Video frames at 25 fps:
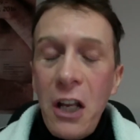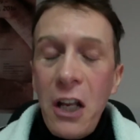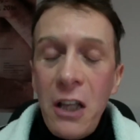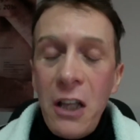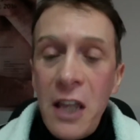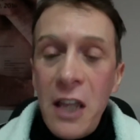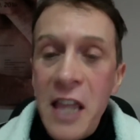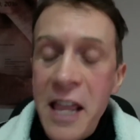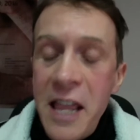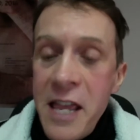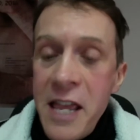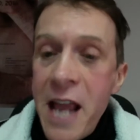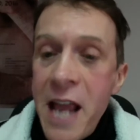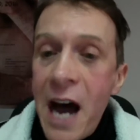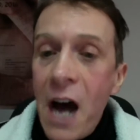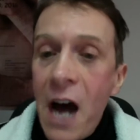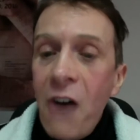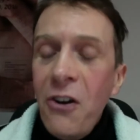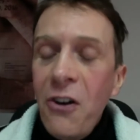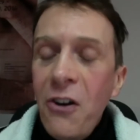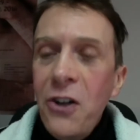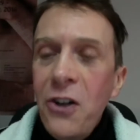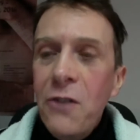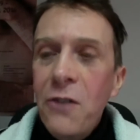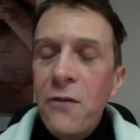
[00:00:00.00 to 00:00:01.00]
Now
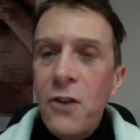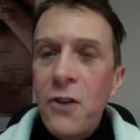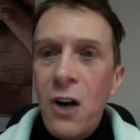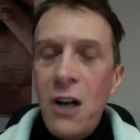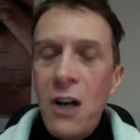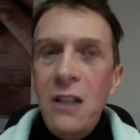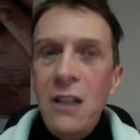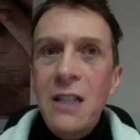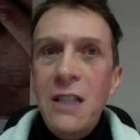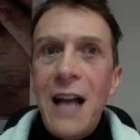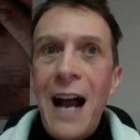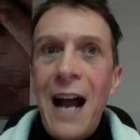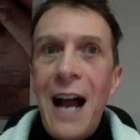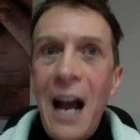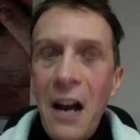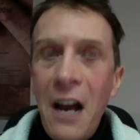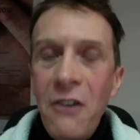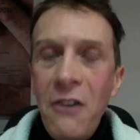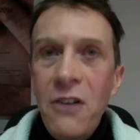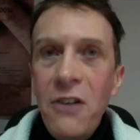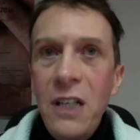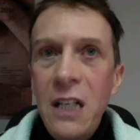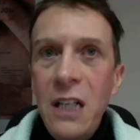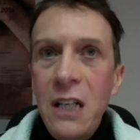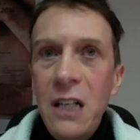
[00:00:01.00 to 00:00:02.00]
you've got
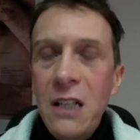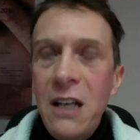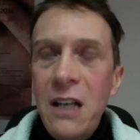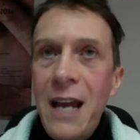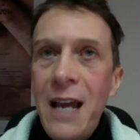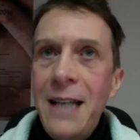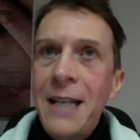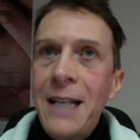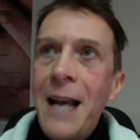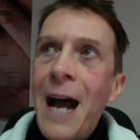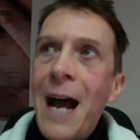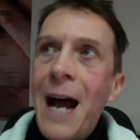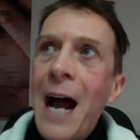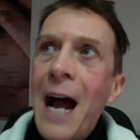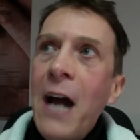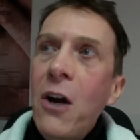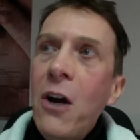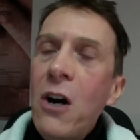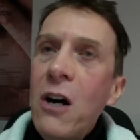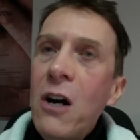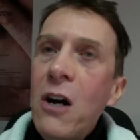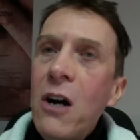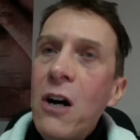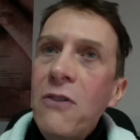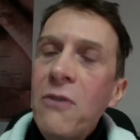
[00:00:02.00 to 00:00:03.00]
100 years later, and I
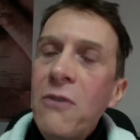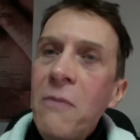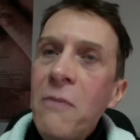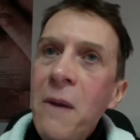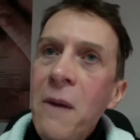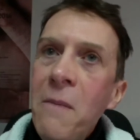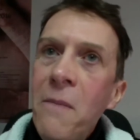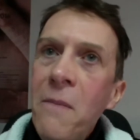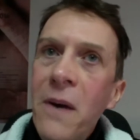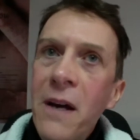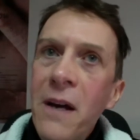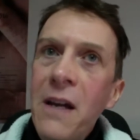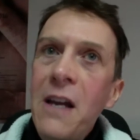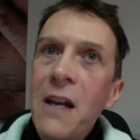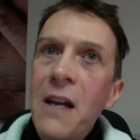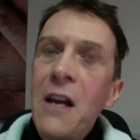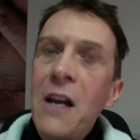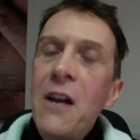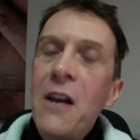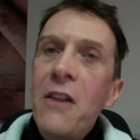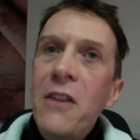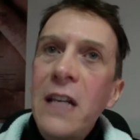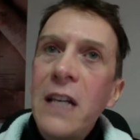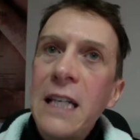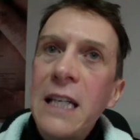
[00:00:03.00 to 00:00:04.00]
can't remember
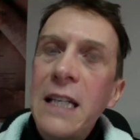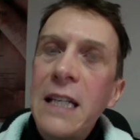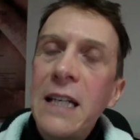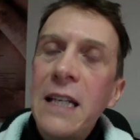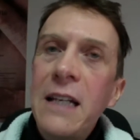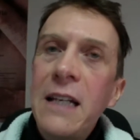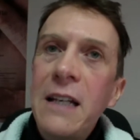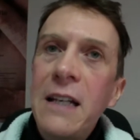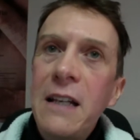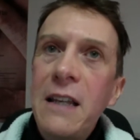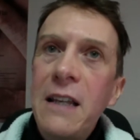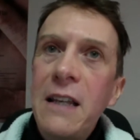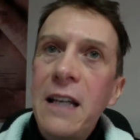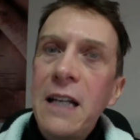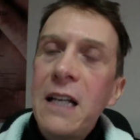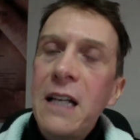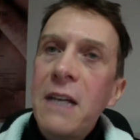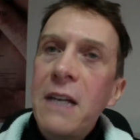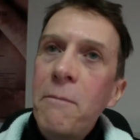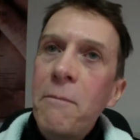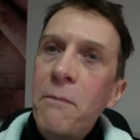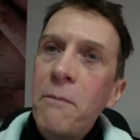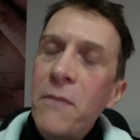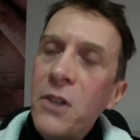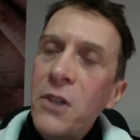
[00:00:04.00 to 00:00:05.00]
the year that
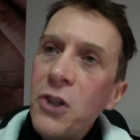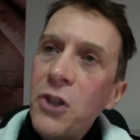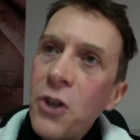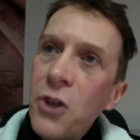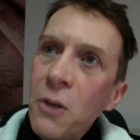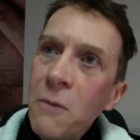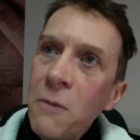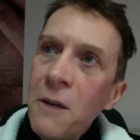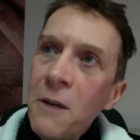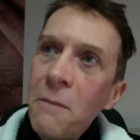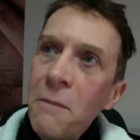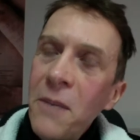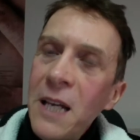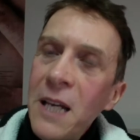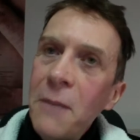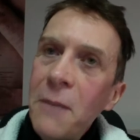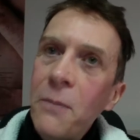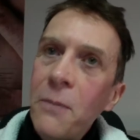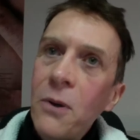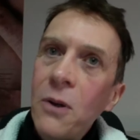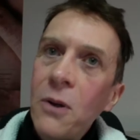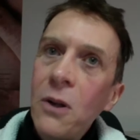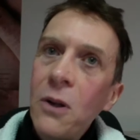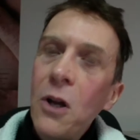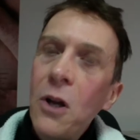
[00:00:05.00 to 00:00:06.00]
German
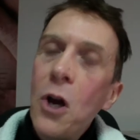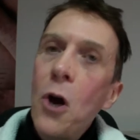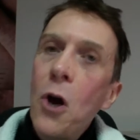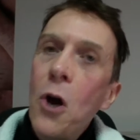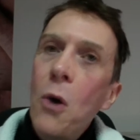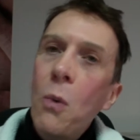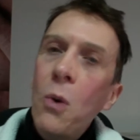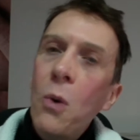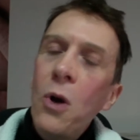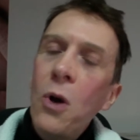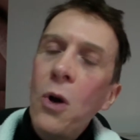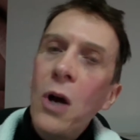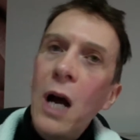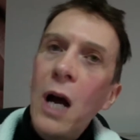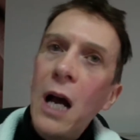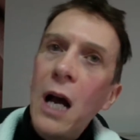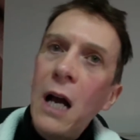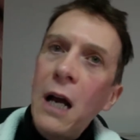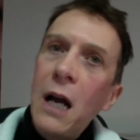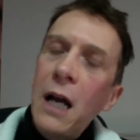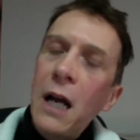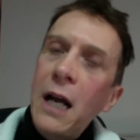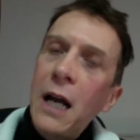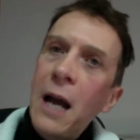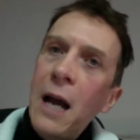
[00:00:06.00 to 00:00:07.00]
people were
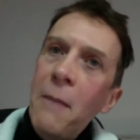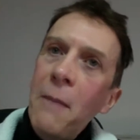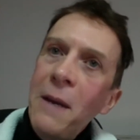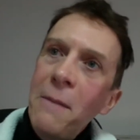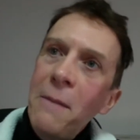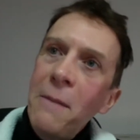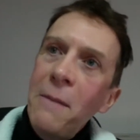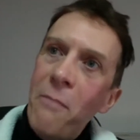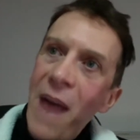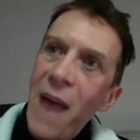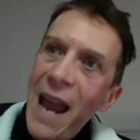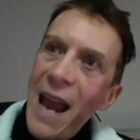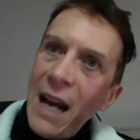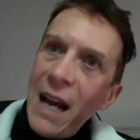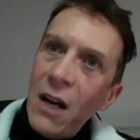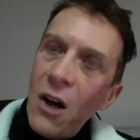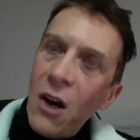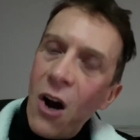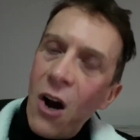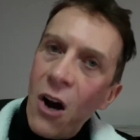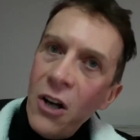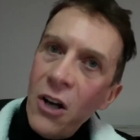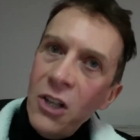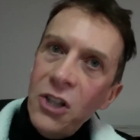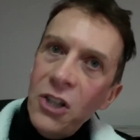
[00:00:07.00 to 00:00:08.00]
coming back
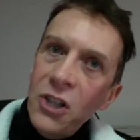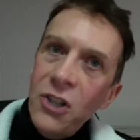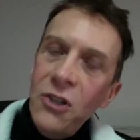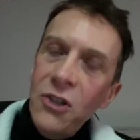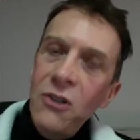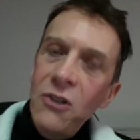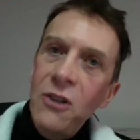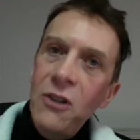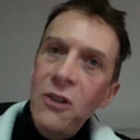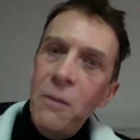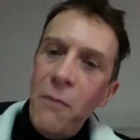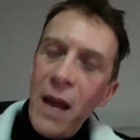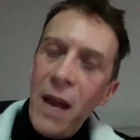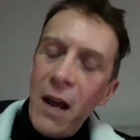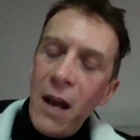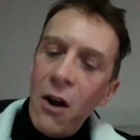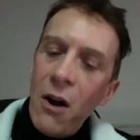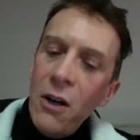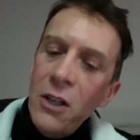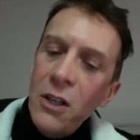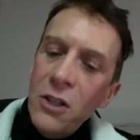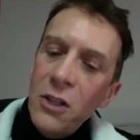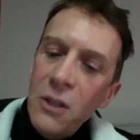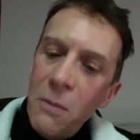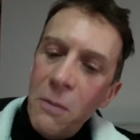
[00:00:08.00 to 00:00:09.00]
onto the
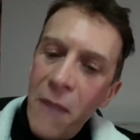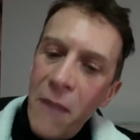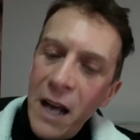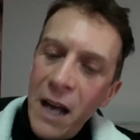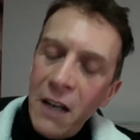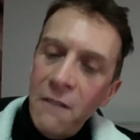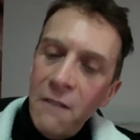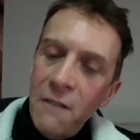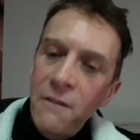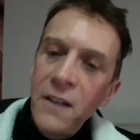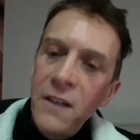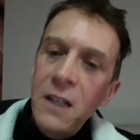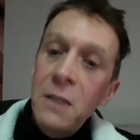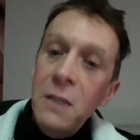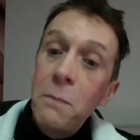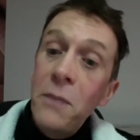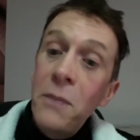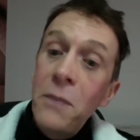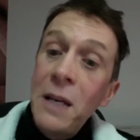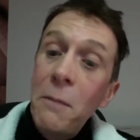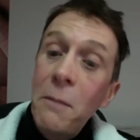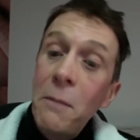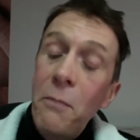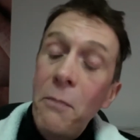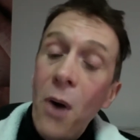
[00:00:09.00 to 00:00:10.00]
battlefields,
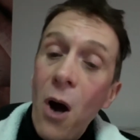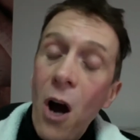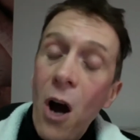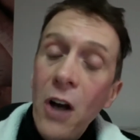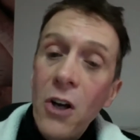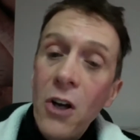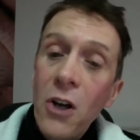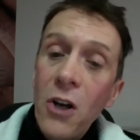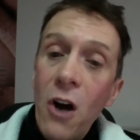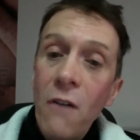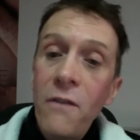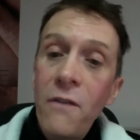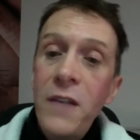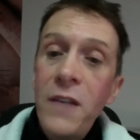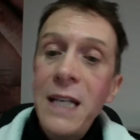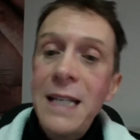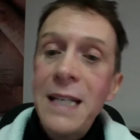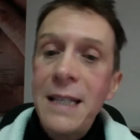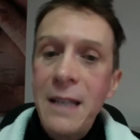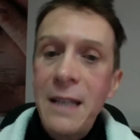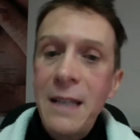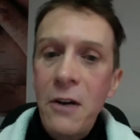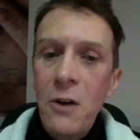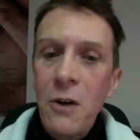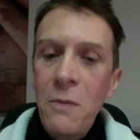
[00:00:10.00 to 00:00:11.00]
being part of these
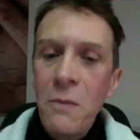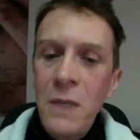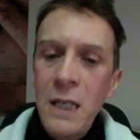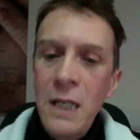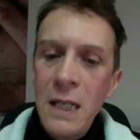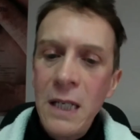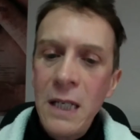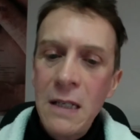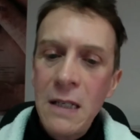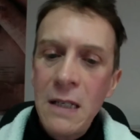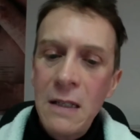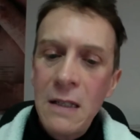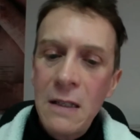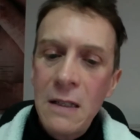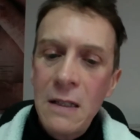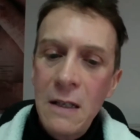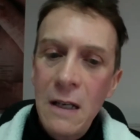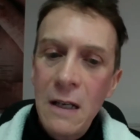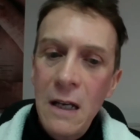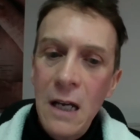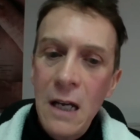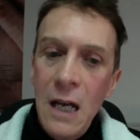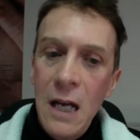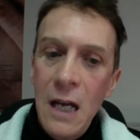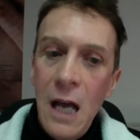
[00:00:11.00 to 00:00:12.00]
ceremonies,
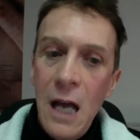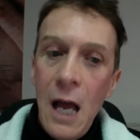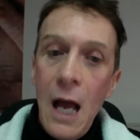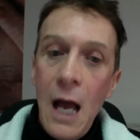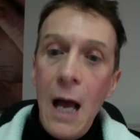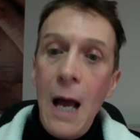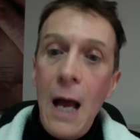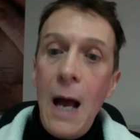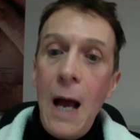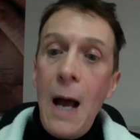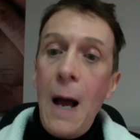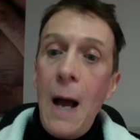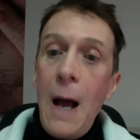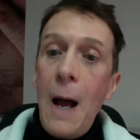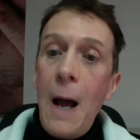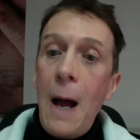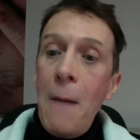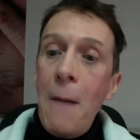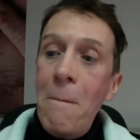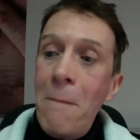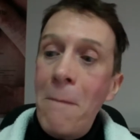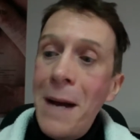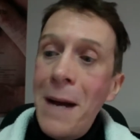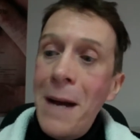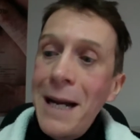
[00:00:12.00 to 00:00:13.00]

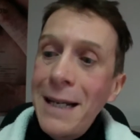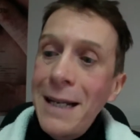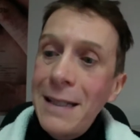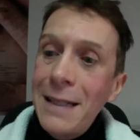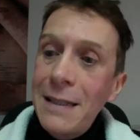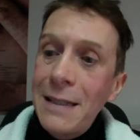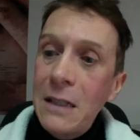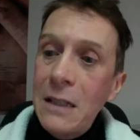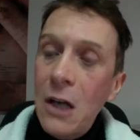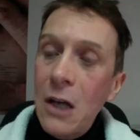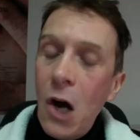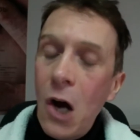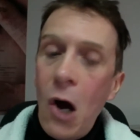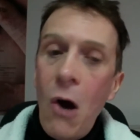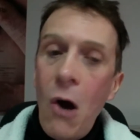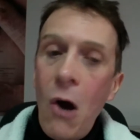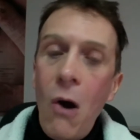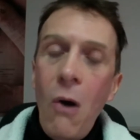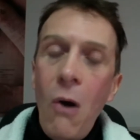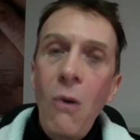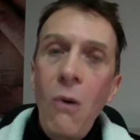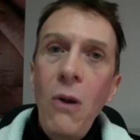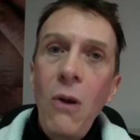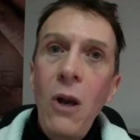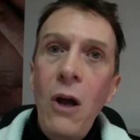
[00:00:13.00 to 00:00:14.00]
amongst a
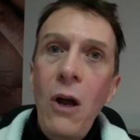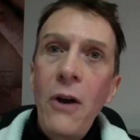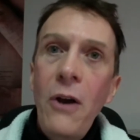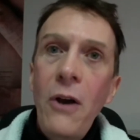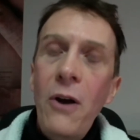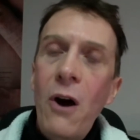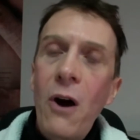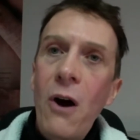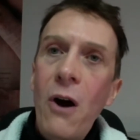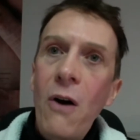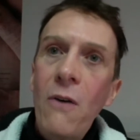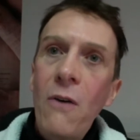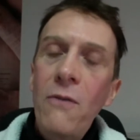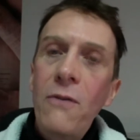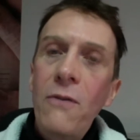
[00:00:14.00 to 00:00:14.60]
whole lot of